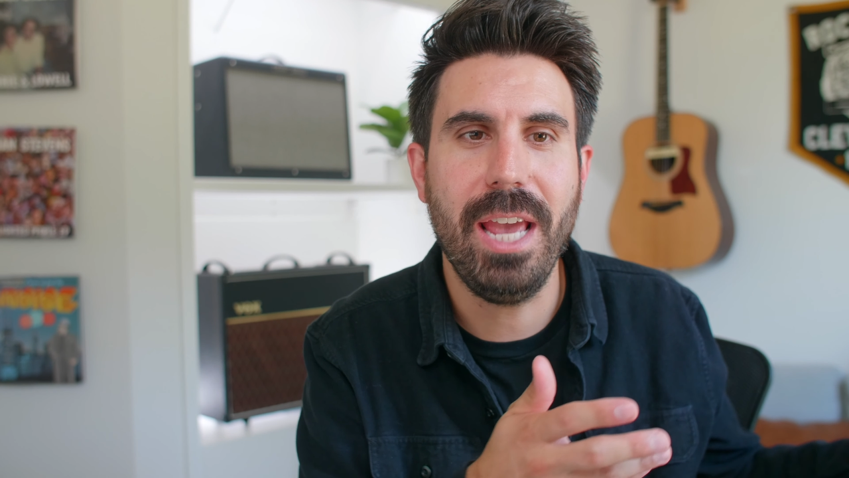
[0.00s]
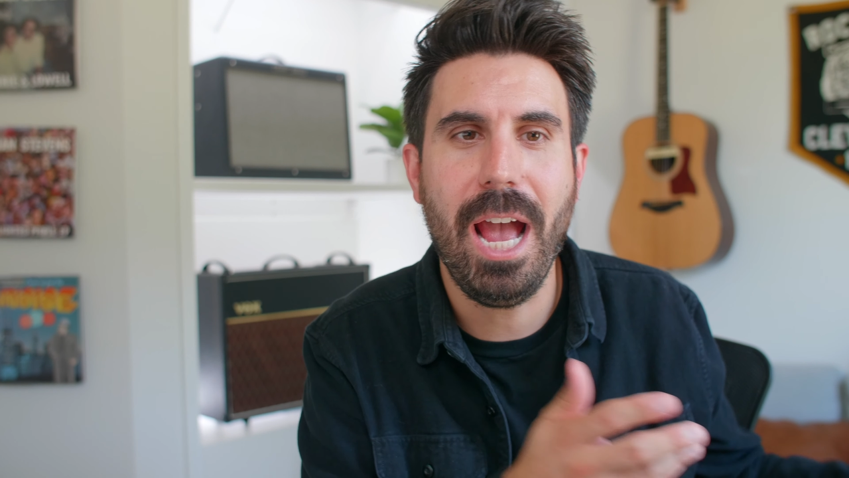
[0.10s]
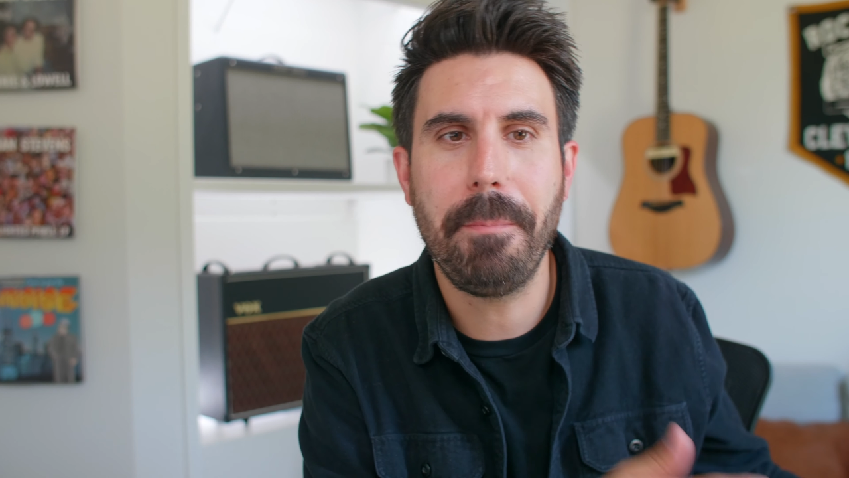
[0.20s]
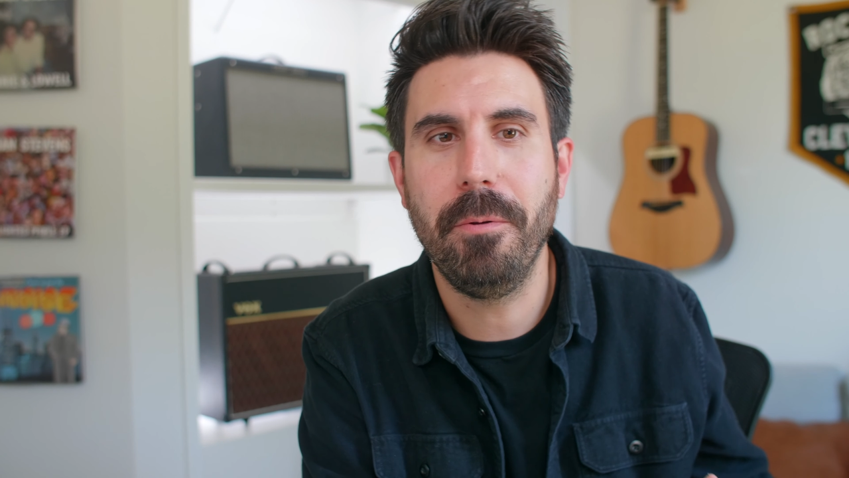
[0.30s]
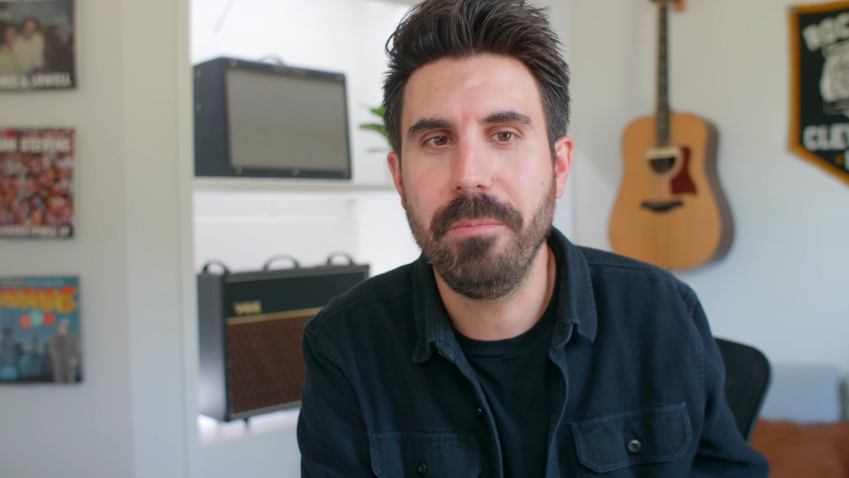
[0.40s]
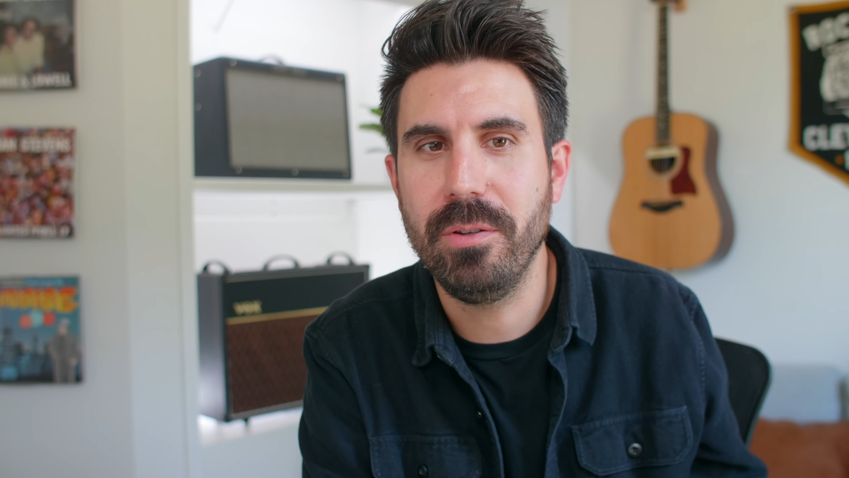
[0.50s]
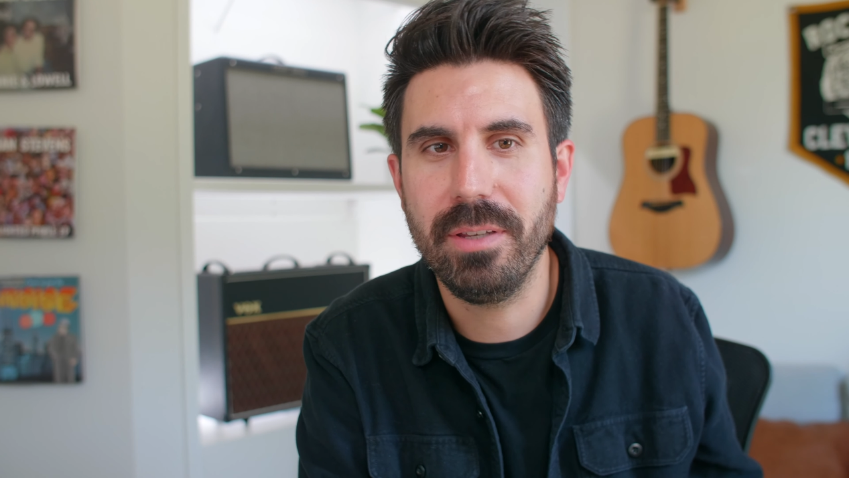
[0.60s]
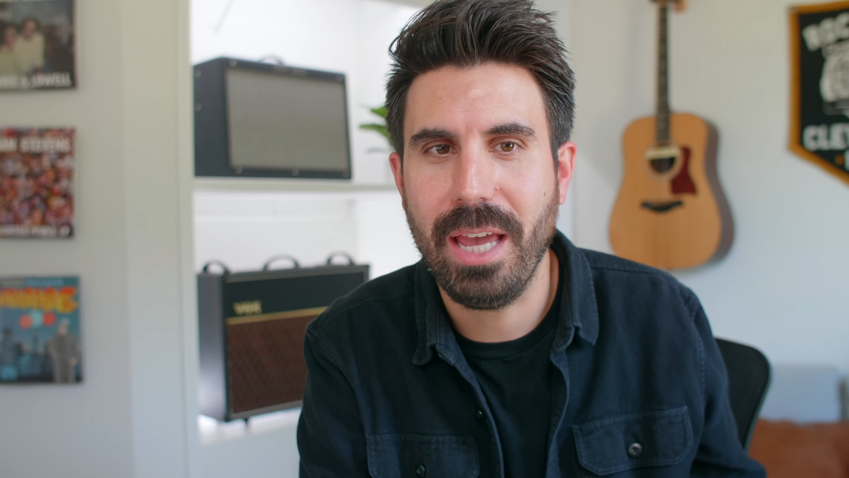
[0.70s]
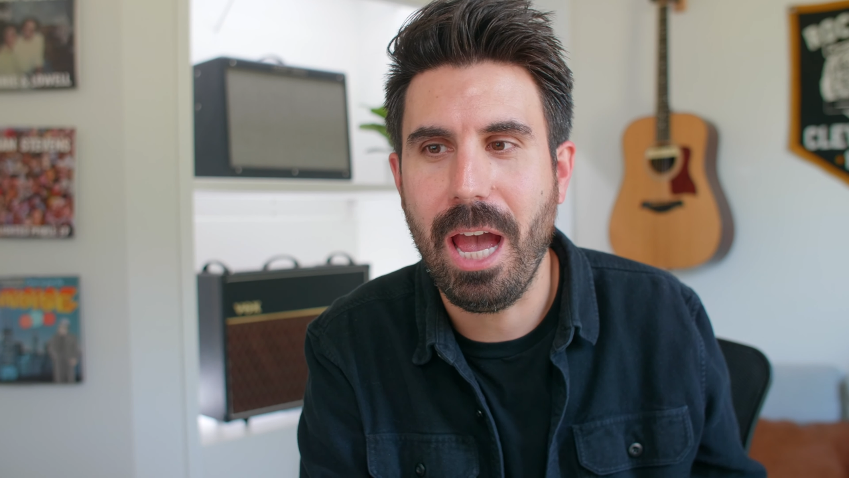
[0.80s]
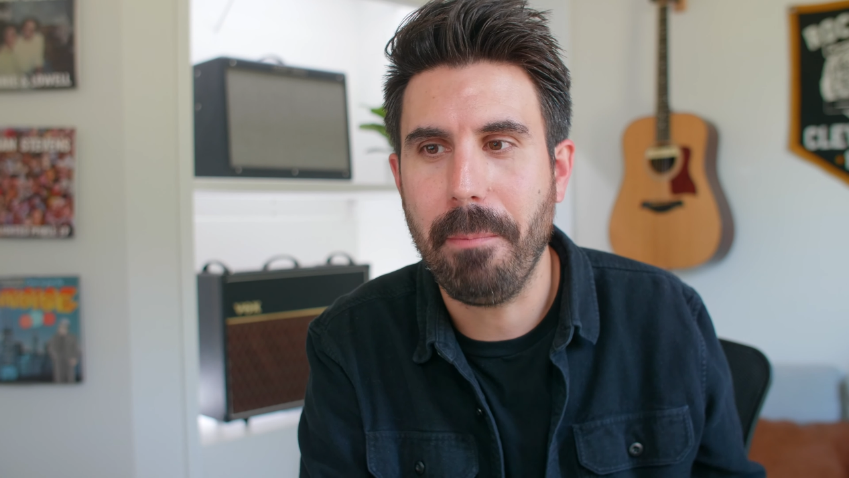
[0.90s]
Apple
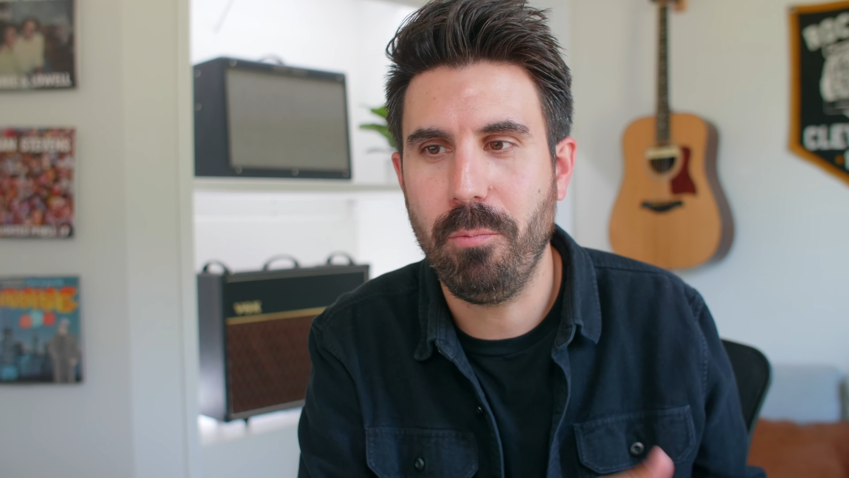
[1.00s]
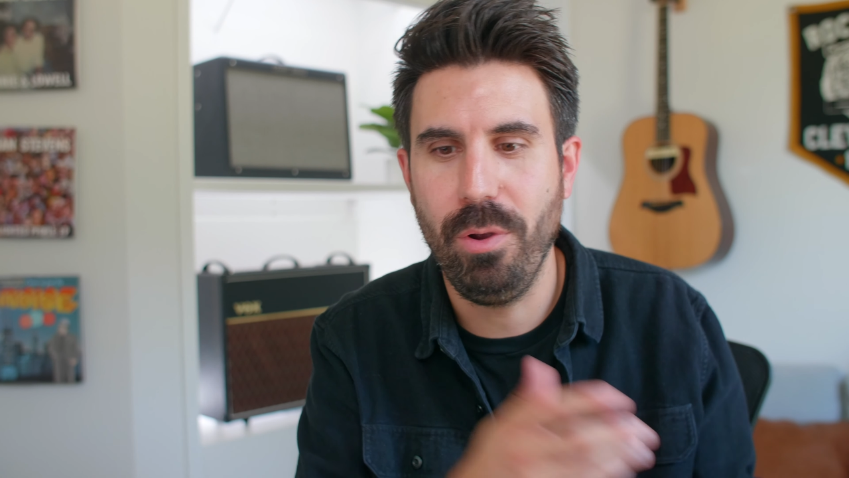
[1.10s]
Music app